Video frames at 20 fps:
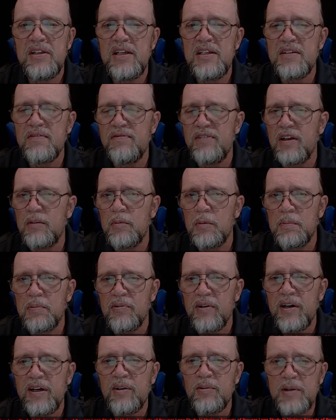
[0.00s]
these available
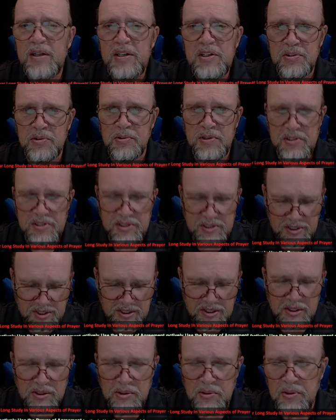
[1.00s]
prayer resources
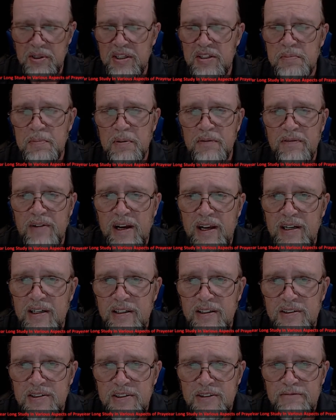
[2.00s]
that the Lord has provided
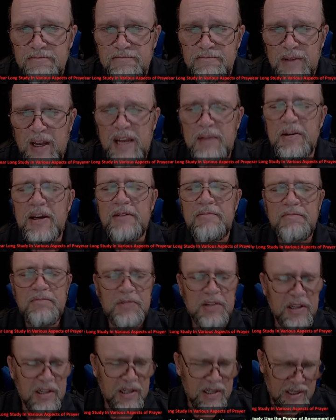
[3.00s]
us. Amen?
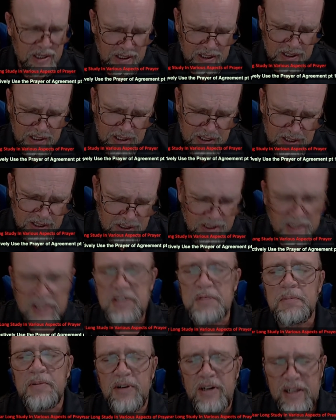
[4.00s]

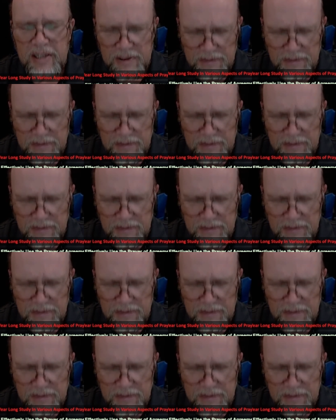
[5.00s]
Let's pray.